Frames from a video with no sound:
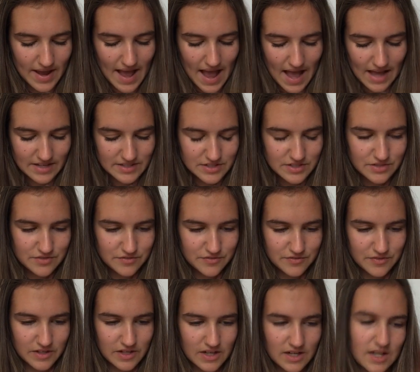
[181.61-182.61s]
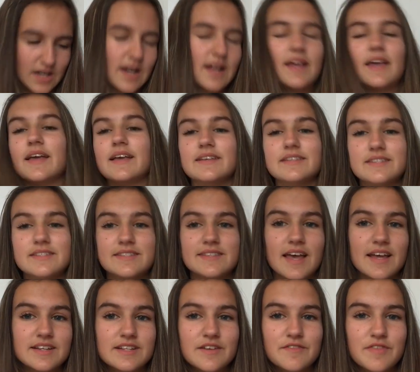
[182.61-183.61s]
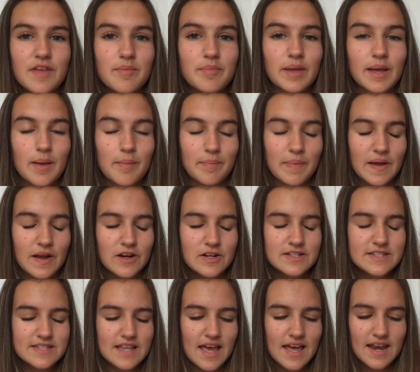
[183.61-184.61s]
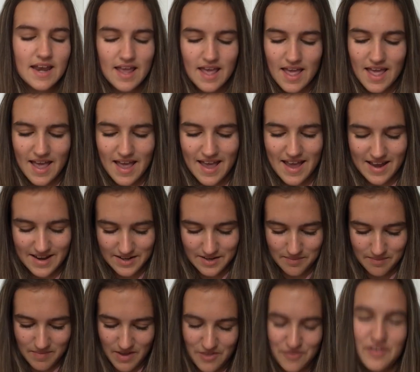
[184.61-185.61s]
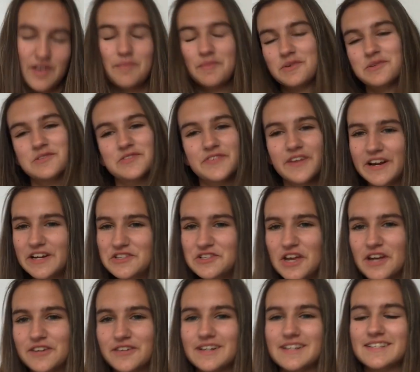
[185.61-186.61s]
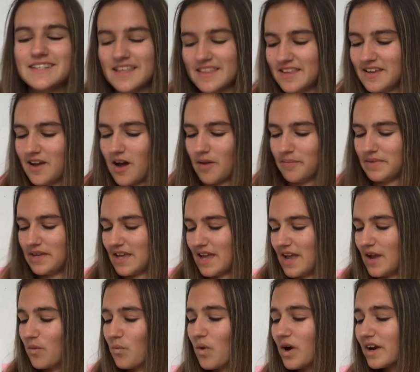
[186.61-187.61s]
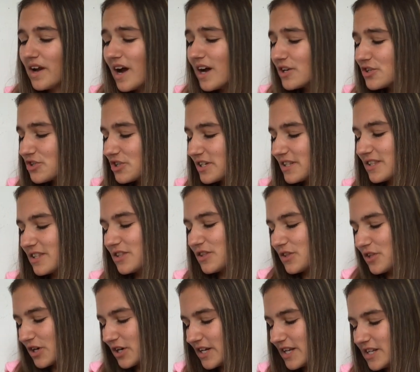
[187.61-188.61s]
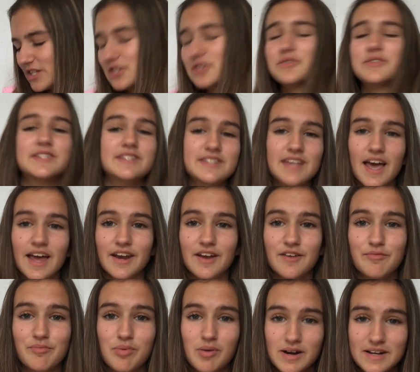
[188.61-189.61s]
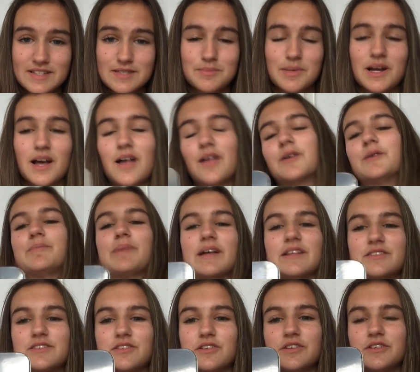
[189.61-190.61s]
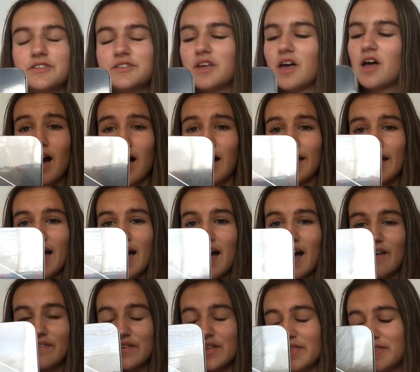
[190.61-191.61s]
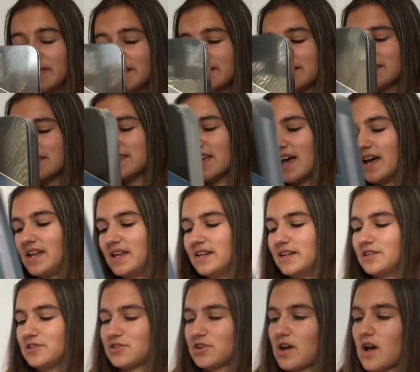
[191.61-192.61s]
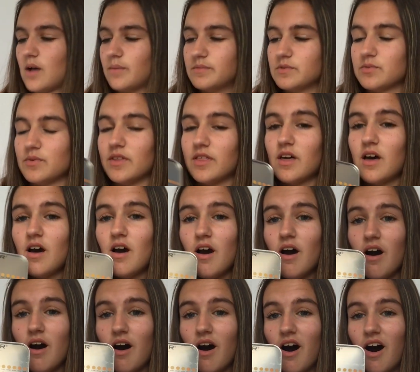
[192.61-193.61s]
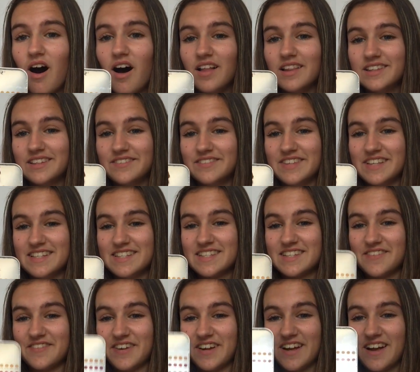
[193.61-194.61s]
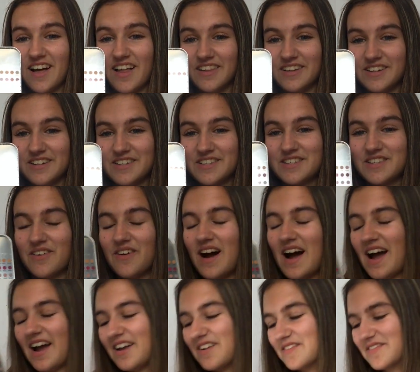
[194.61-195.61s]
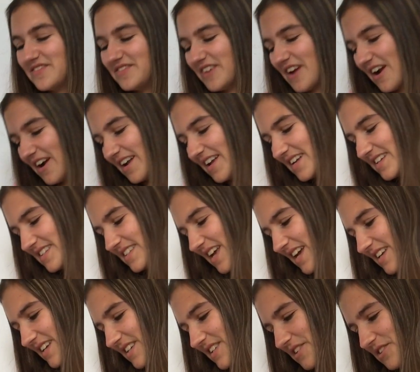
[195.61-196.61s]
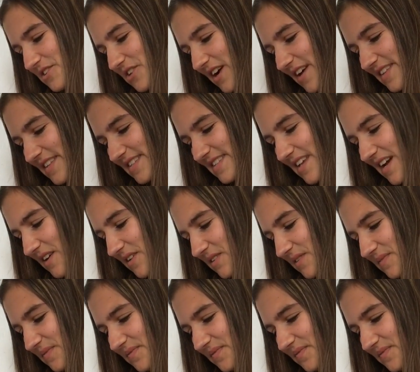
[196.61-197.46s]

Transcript: I asked for a set of them, like a bigger set, and my family was very generous, and they got me a 132 set of Prismacolored pencils. I have this set, and it comes with all of these different colors, so I am very excited to try this out.